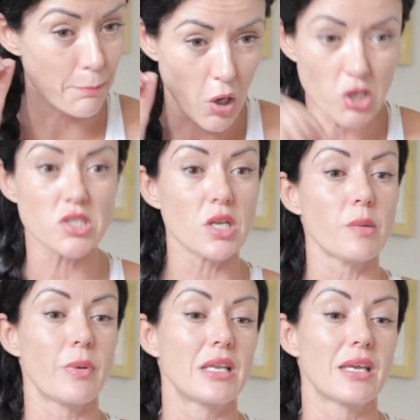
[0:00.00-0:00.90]
personal
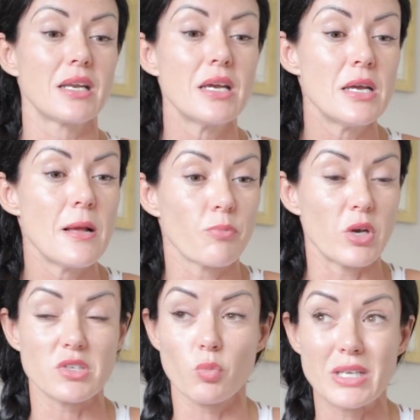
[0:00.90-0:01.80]
opinion,
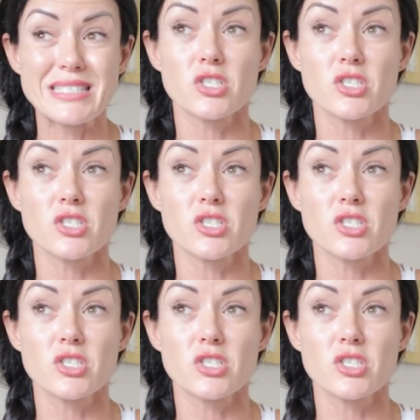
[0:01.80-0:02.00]
what